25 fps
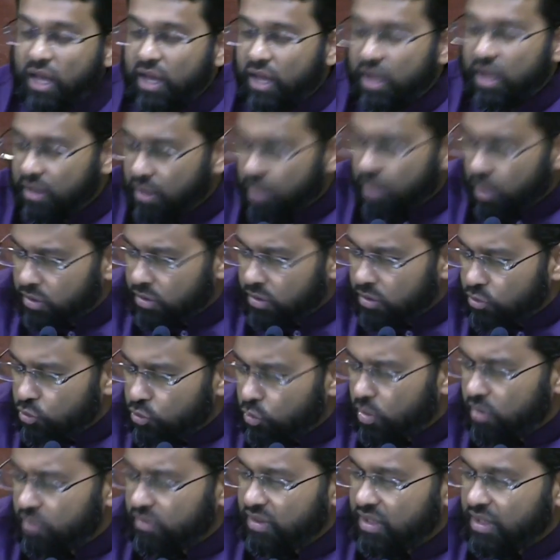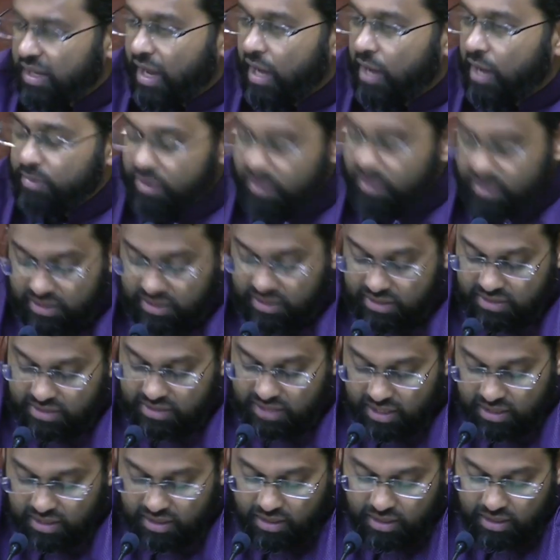in, on the door of the Kaaba and he
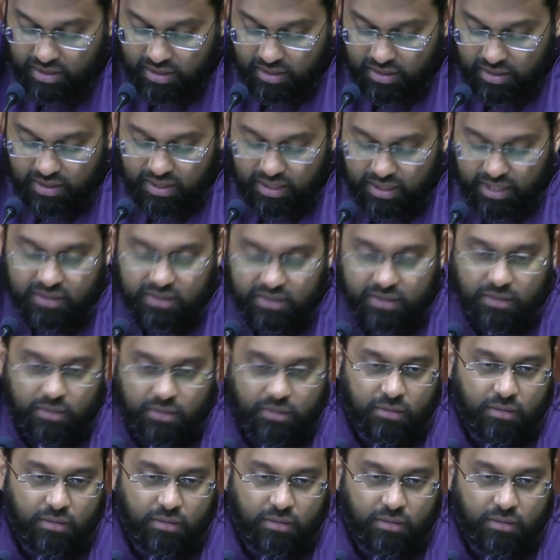said that,